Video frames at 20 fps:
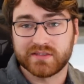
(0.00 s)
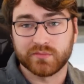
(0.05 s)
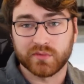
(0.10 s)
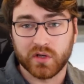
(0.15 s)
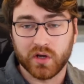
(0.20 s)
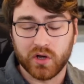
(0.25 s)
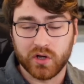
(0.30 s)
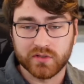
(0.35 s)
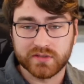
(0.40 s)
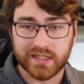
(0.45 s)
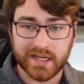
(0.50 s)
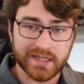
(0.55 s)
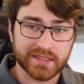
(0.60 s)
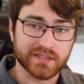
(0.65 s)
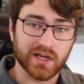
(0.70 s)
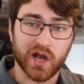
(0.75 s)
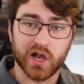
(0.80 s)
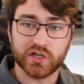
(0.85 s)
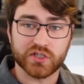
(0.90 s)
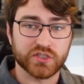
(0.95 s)
some calls and I
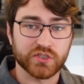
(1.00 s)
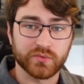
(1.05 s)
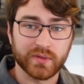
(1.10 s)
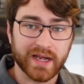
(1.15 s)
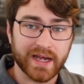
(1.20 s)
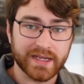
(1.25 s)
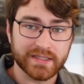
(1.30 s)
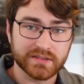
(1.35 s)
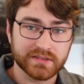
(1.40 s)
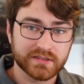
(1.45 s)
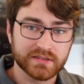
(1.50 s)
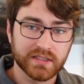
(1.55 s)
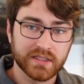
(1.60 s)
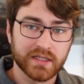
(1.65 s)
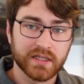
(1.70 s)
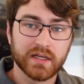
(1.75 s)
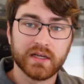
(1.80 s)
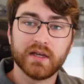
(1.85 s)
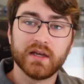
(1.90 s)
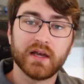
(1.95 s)
talked to you guys
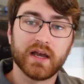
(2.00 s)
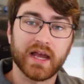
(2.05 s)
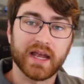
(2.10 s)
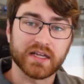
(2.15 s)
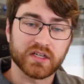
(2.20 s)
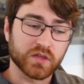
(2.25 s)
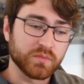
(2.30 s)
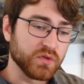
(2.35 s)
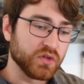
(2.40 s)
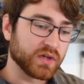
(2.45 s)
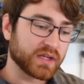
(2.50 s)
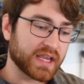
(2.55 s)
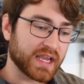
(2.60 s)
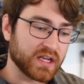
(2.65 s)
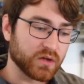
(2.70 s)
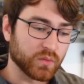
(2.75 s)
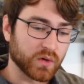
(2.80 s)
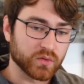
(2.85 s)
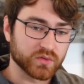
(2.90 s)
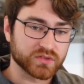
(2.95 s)
and
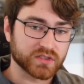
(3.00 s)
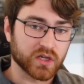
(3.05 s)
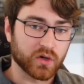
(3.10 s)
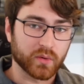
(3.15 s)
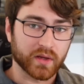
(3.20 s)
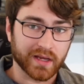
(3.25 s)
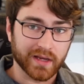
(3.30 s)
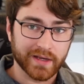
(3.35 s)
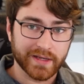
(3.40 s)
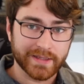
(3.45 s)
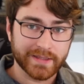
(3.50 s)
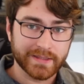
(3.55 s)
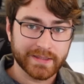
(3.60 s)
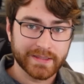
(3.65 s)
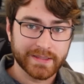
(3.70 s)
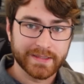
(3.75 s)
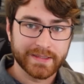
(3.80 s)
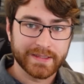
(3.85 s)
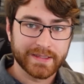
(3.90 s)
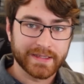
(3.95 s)
communicated what was going on.
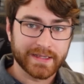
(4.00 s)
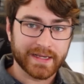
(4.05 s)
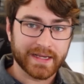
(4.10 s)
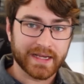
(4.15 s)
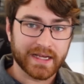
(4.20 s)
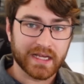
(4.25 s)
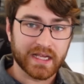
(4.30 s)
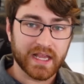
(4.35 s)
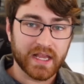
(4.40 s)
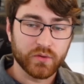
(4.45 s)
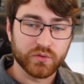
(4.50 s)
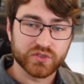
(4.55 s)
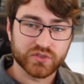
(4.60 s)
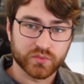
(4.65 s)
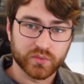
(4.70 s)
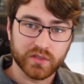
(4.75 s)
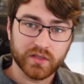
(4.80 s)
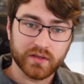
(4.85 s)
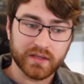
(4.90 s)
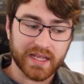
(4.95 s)
It was
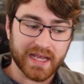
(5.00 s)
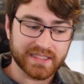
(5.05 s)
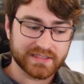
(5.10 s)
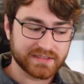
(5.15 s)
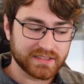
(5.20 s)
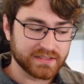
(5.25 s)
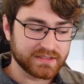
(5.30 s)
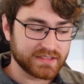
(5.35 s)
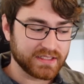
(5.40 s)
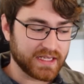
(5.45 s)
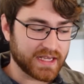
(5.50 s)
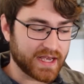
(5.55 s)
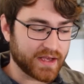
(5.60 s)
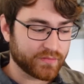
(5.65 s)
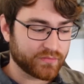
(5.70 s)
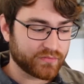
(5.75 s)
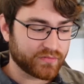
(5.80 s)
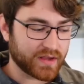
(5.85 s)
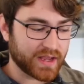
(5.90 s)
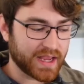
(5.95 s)
really
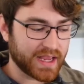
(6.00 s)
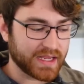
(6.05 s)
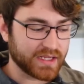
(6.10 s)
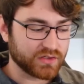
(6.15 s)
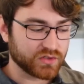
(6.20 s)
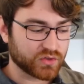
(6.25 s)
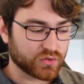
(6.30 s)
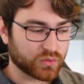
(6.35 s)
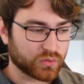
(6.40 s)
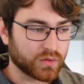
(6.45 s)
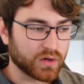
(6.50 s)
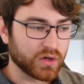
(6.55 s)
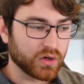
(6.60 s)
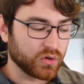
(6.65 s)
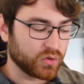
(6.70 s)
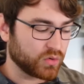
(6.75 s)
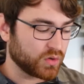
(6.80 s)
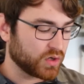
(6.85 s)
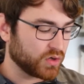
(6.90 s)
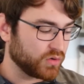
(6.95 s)
SCCF and
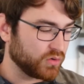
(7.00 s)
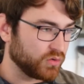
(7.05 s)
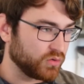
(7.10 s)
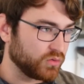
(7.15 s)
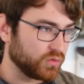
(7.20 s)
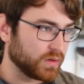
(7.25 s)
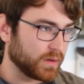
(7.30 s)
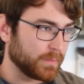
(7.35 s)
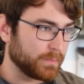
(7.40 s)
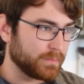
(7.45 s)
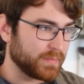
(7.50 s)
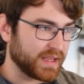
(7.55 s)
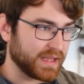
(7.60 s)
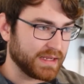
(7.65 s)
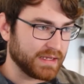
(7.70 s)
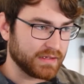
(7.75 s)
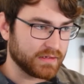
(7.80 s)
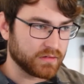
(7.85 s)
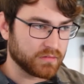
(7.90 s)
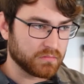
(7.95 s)
Crow who
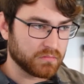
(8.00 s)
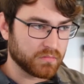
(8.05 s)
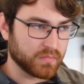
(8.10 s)
made